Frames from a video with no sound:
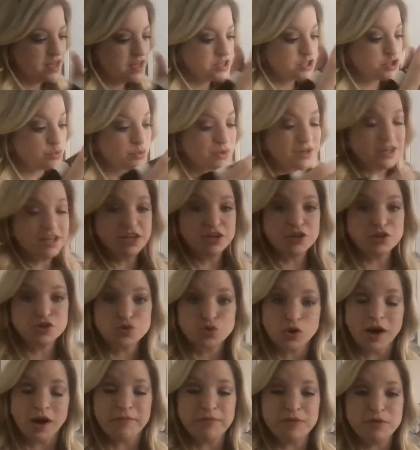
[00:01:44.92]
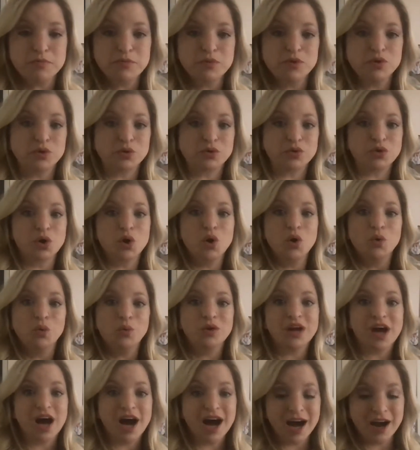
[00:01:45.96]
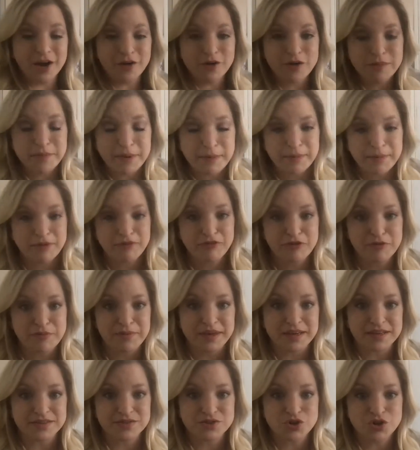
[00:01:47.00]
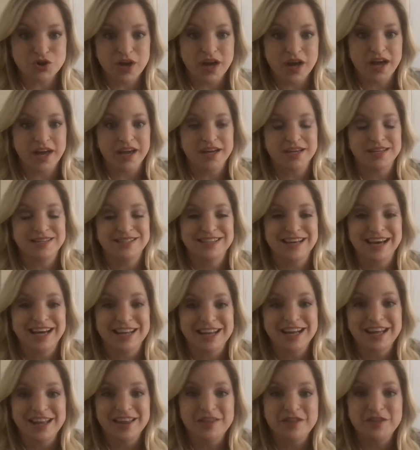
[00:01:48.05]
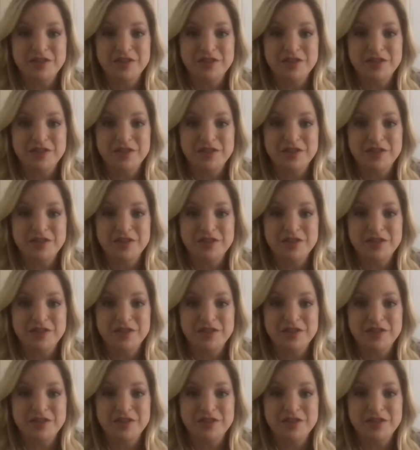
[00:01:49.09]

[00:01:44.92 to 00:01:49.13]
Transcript: So we're going to describe the moon. What I remember from yesterday is that